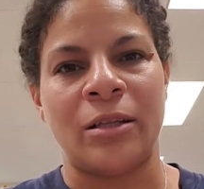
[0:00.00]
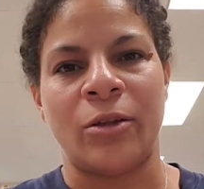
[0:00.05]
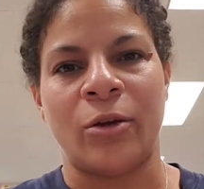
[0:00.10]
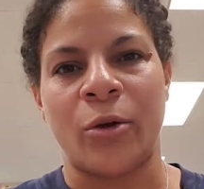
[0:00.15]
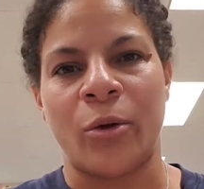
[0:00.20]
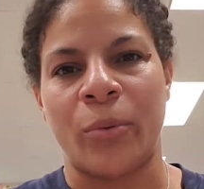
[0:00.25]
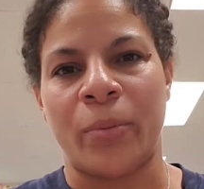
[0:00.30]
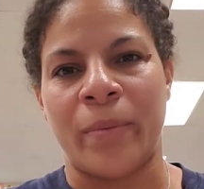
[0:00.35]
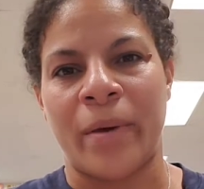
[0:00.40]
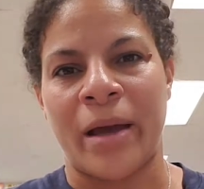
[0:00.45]
the
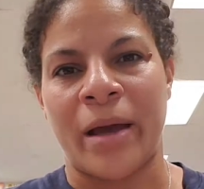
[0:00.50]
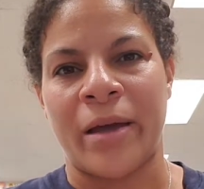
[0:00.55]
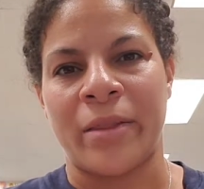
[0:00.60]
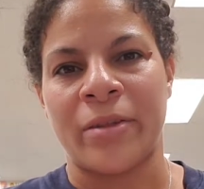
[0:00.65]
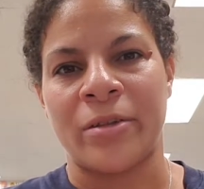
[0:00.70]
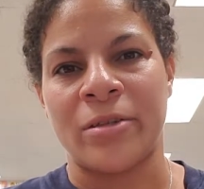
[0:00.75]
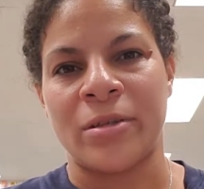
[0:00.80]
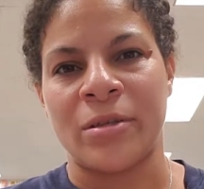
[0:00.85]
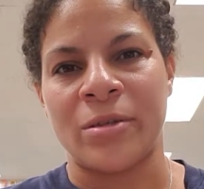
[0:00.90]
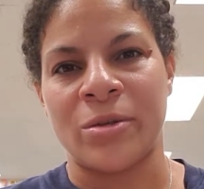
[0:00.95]
Go
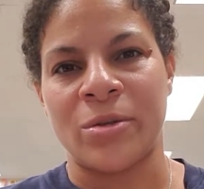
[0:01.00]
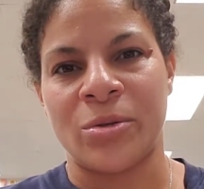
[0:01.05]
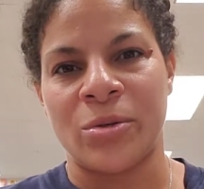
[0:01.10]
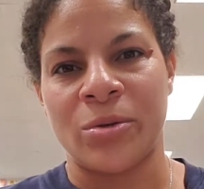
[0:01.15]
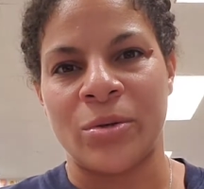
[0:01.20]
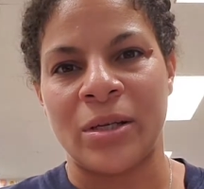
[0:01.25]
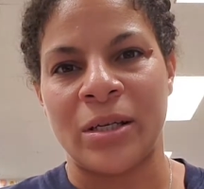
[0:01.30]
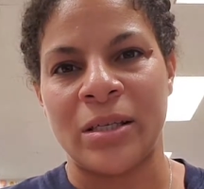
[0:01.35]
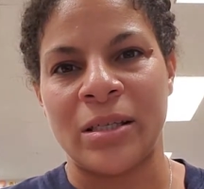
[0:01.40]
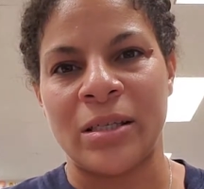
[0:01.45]
Math to the
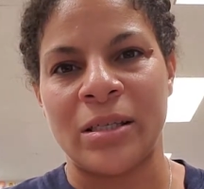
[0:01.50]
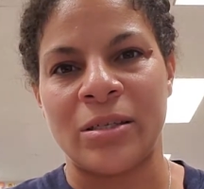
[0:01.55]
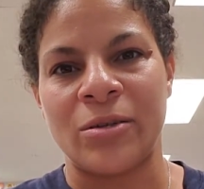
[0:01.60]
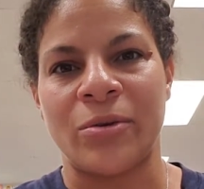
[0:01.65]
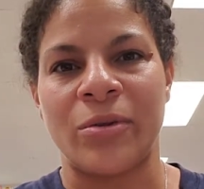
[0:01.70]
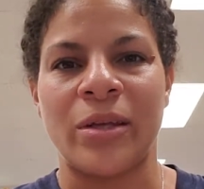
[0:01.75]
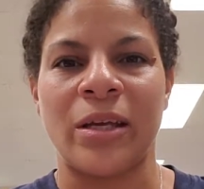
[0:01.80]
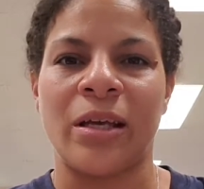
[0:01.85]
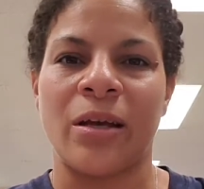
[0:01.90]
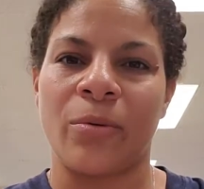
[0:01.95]
students
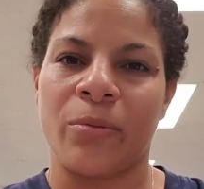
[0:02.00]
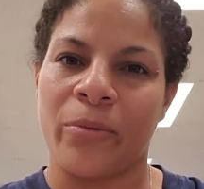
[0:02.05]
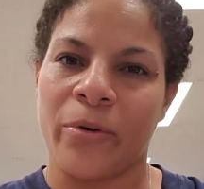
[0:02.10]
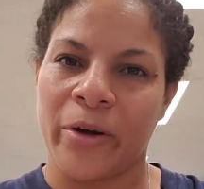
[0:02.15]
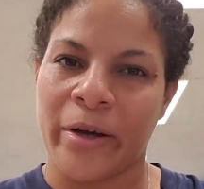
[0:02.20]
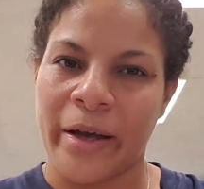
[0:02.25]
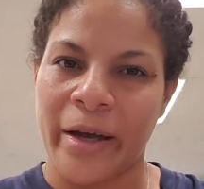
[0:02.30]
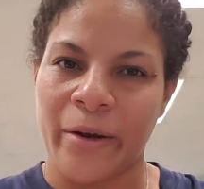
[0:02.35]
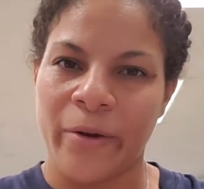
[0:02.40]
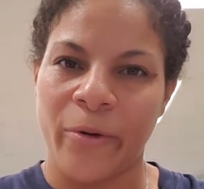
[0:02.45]
so they can work at